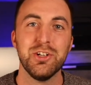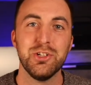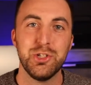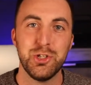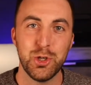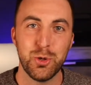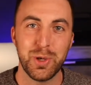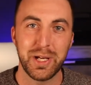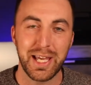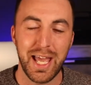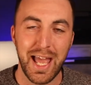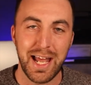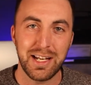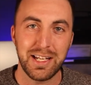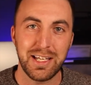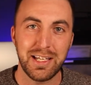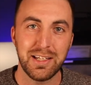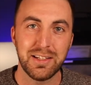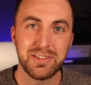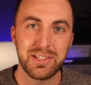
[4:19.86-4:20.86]
doing
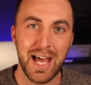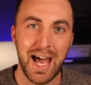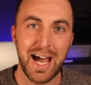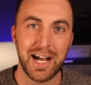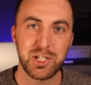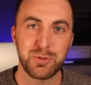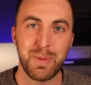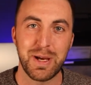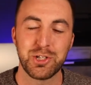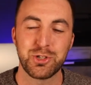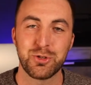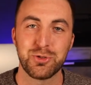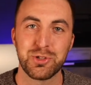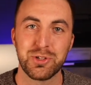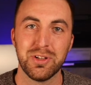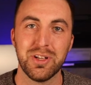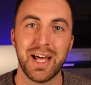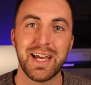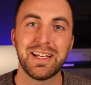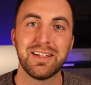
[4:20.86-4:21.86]
any tax measures
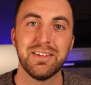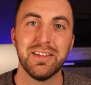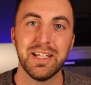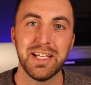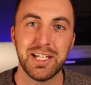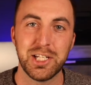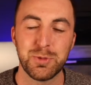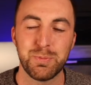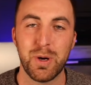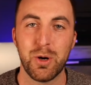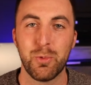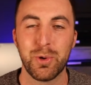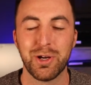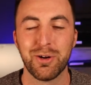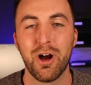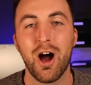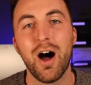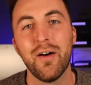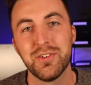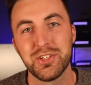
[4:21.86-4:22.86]
like these, but we
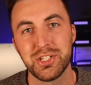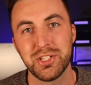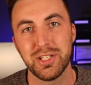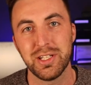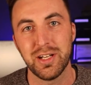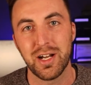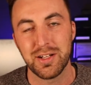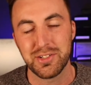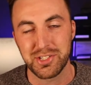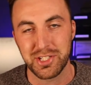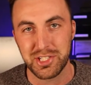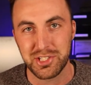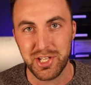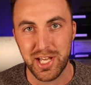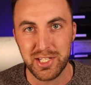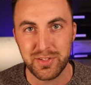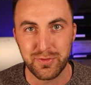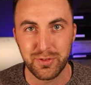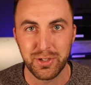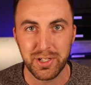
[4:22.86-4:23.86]
were obviously
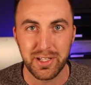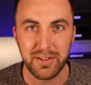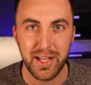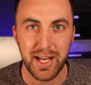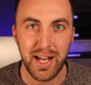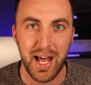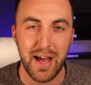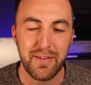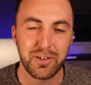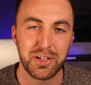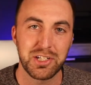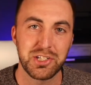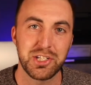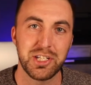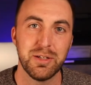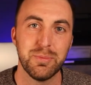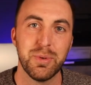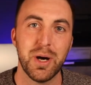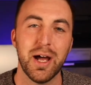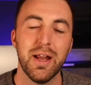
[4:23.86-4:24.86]
unsuccessful in that
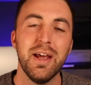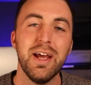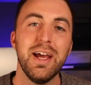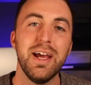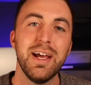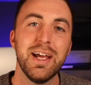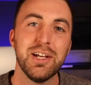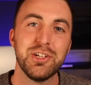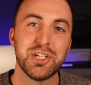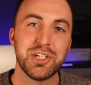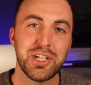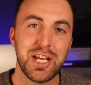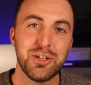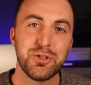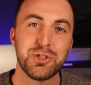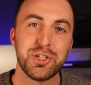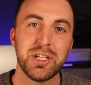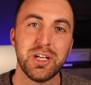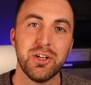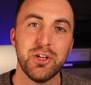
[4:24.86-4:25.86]
advocacy. But it's just
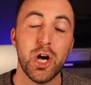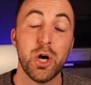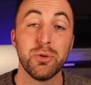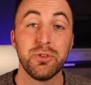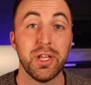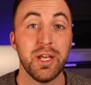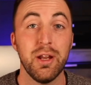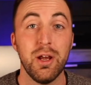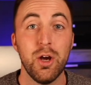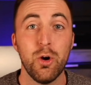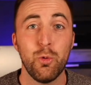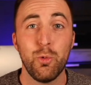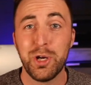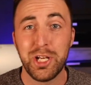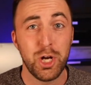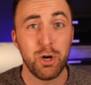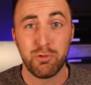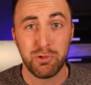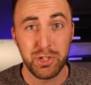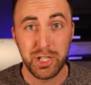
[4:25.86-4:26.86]
interesting to note that we
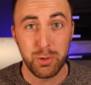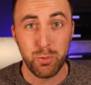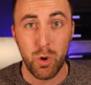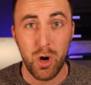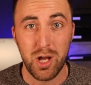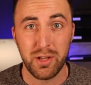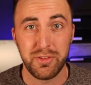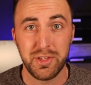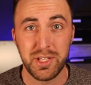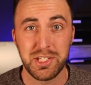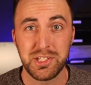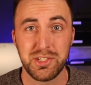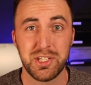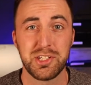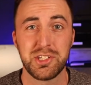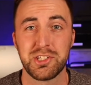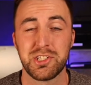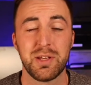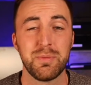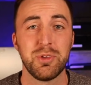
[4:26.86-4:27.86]
don't really want this.
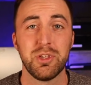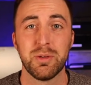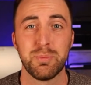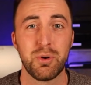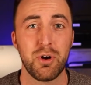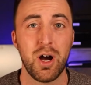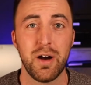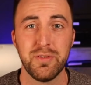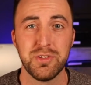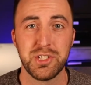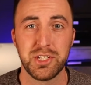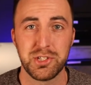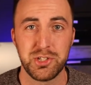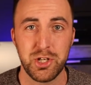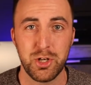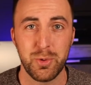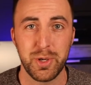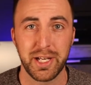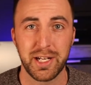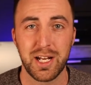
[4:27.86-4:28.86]
This is something the province is
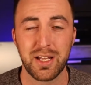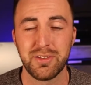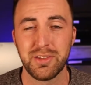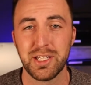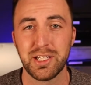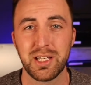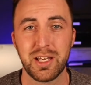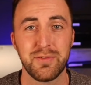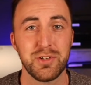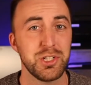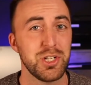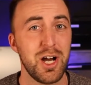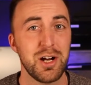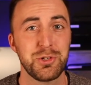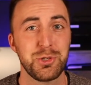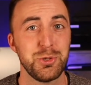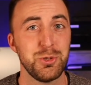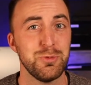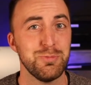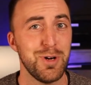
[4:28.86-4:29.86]
doing, and I think if you talk
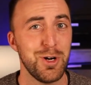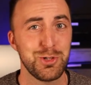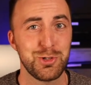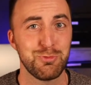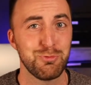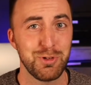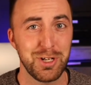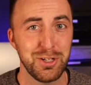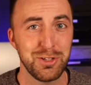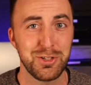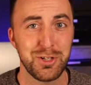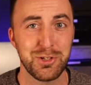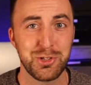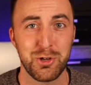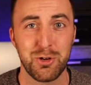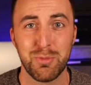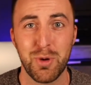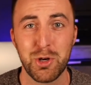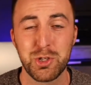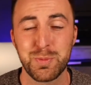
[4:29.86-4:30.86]
to most realtors
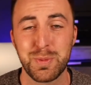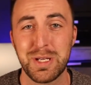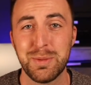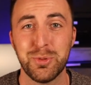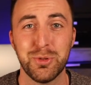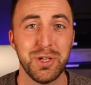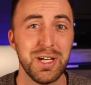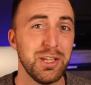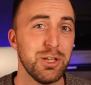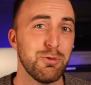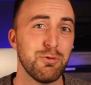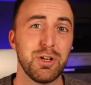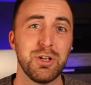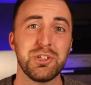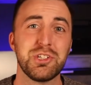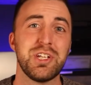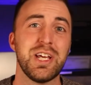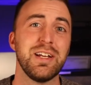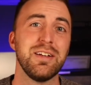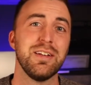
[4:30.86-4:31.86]
or most people in the real
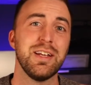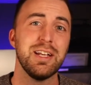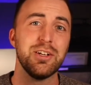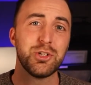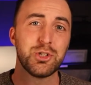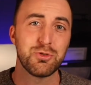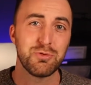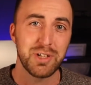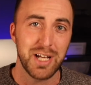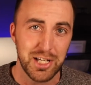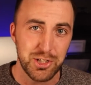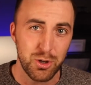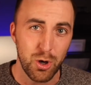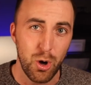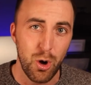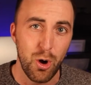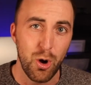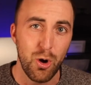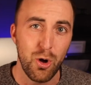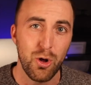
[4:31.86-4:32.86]
estate industry as a
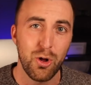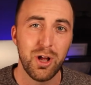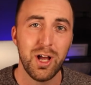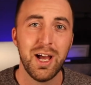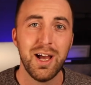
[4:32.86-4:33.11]
whole,